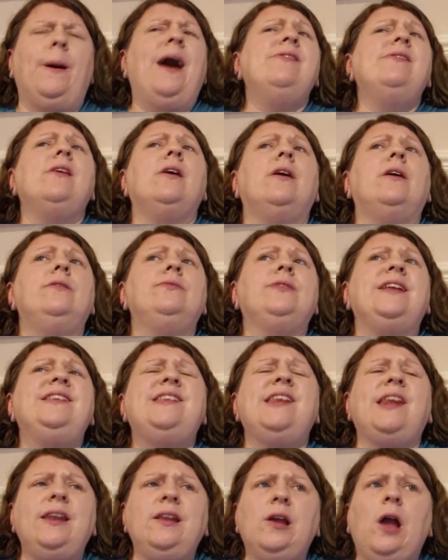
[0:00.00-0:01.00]
And they
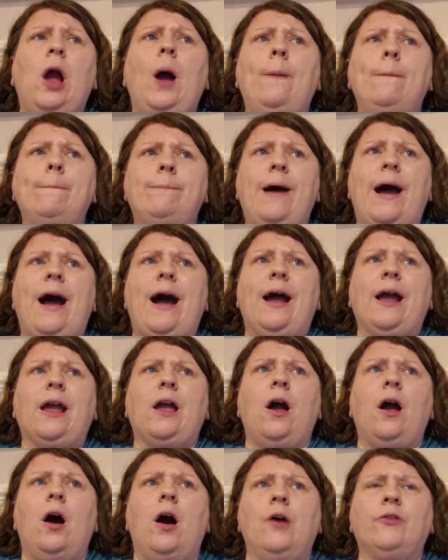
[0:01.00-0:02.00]
didn't come back
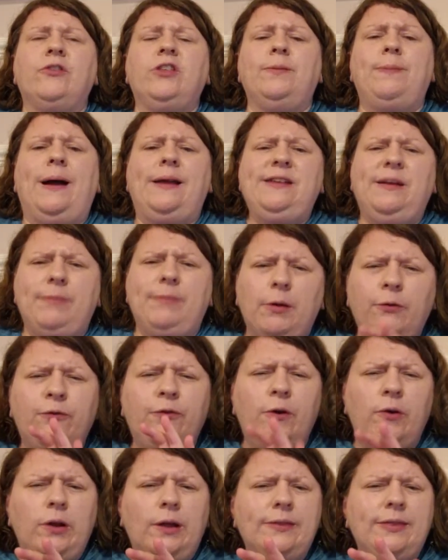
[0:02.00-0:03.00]
after the pandemic. I
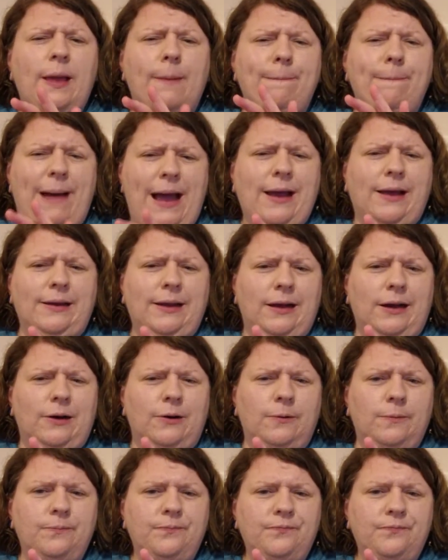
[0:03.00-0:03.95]
feel like they're back now.